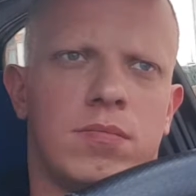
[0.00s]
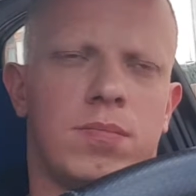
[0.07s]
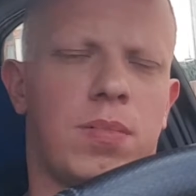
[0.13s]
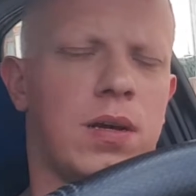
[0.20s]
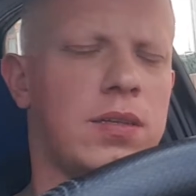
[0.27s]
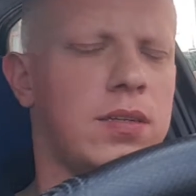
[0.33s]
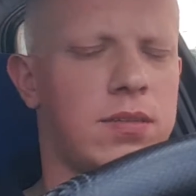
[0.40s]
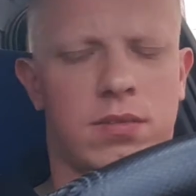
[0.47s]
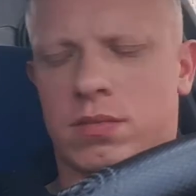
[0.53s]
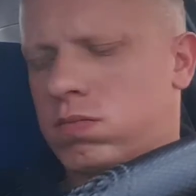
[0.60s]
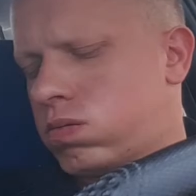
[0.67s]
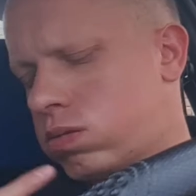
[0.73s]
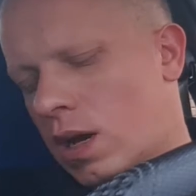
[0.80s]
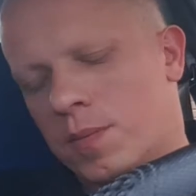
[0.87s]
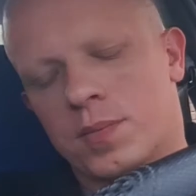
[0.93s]
But it's
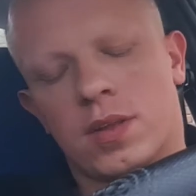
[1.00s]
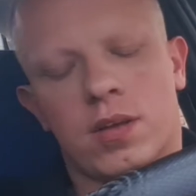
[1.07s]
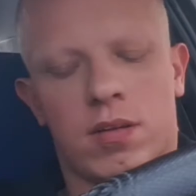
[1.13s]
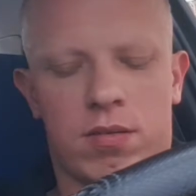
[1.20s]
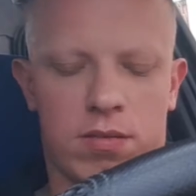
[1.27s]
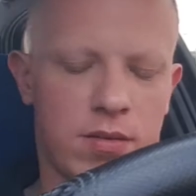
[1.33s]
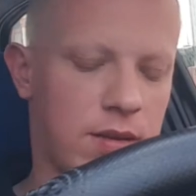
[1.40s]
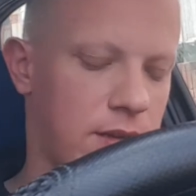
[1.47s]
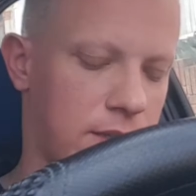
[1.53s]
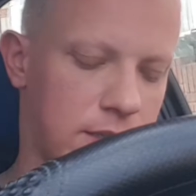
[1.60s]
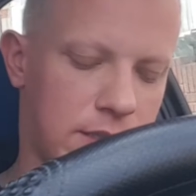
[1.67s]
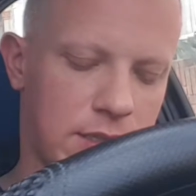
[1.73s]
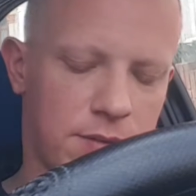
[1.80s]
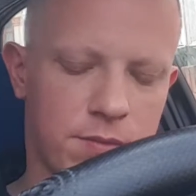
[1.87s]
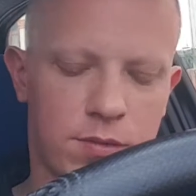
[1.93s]

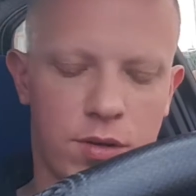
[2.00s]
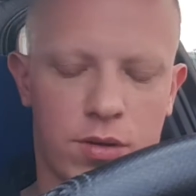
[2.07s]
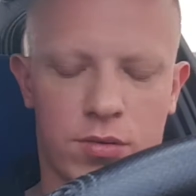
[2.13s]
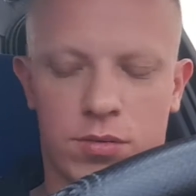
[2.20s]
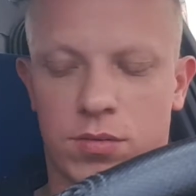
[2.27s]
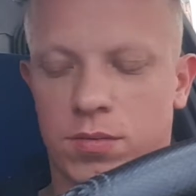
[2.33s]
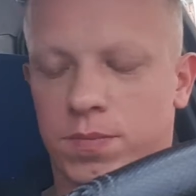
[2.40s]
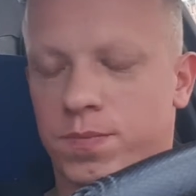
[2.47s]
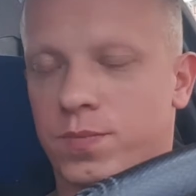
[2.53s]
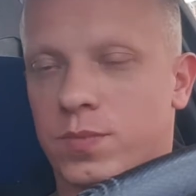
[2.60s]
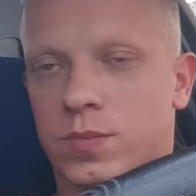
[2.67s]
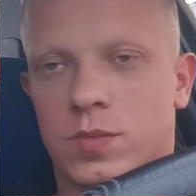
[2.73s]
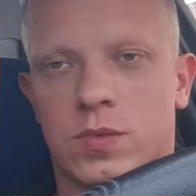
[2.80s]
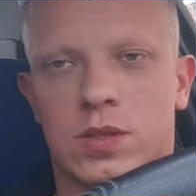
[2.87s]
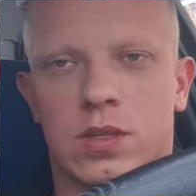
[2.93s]
wrong.
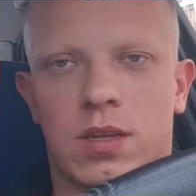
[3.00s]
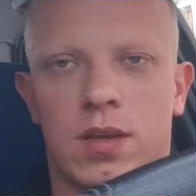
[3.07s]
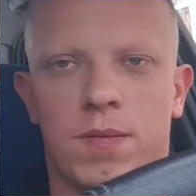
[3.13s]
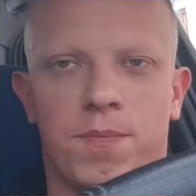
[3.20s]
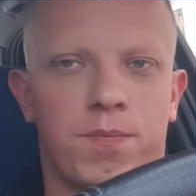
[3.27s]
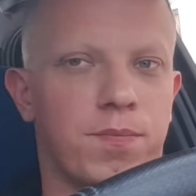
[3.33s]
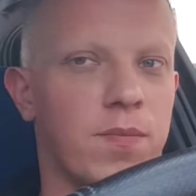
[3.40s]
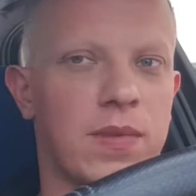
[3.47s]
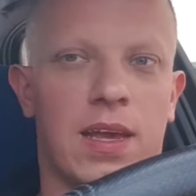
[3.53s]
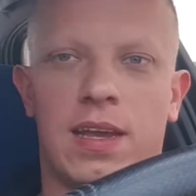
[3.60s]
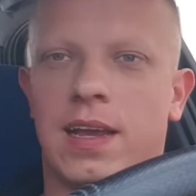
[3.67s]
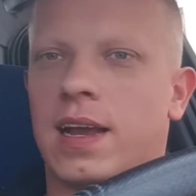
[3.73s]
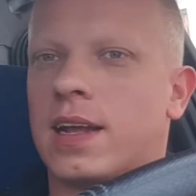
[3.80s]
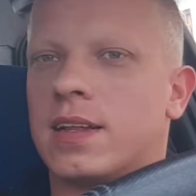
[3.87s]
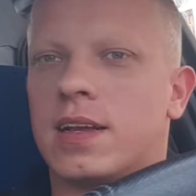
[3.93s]

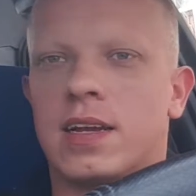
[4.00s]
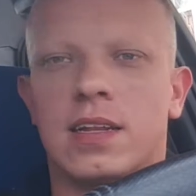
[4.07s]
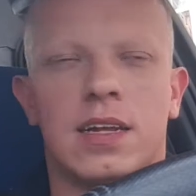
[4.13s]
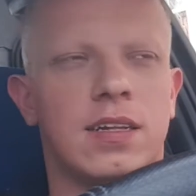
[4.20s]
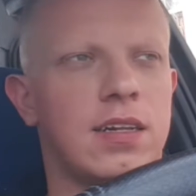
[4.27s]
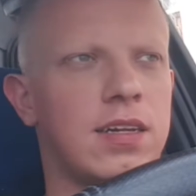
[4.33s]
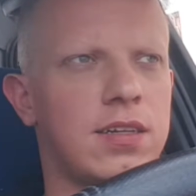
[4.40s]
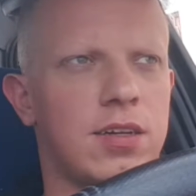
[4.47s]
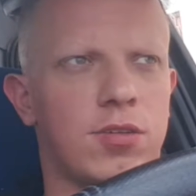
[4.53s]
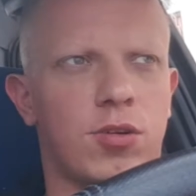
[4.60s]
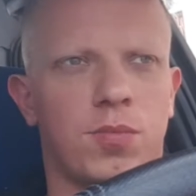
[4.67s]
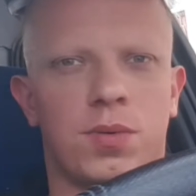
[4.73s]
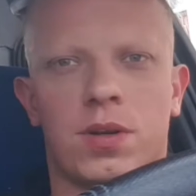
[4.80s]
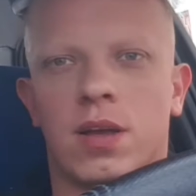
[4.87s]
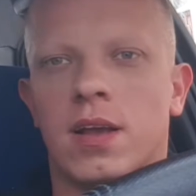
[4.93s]
Yeah, and then another
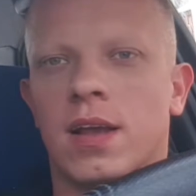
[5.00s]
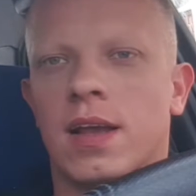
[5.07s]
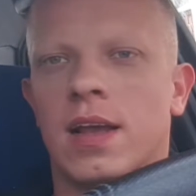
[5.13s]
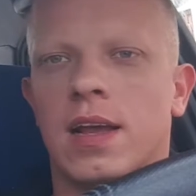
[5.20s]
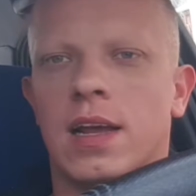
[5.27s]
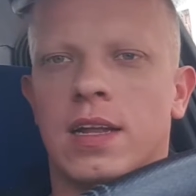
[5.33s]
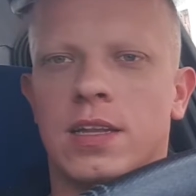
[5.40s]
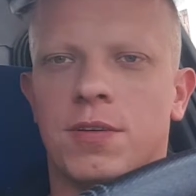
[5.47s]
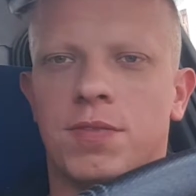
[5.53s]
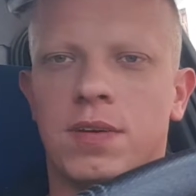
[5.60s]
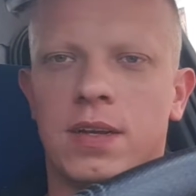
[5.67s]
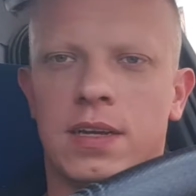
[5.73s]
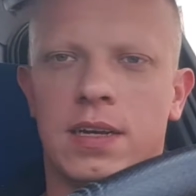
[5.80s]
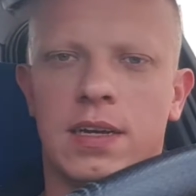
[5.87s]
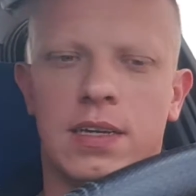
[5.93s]
topic. The
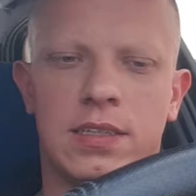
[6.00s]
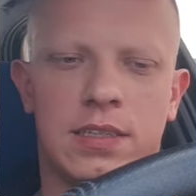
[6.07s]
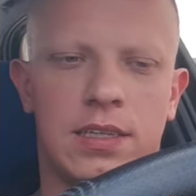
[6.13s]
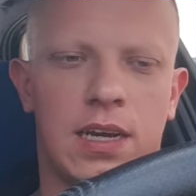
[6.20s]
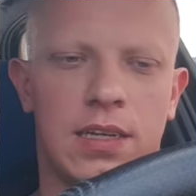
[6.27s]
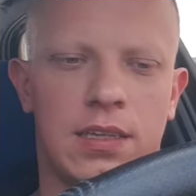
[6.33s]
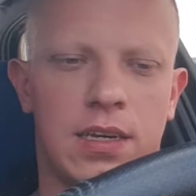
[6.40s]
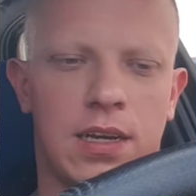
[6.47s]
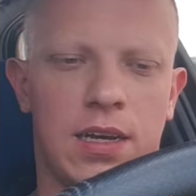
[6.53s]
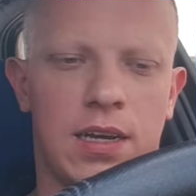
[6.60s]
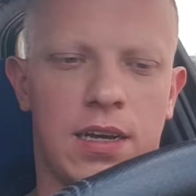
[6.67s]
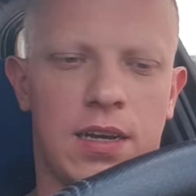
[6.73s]
thing is that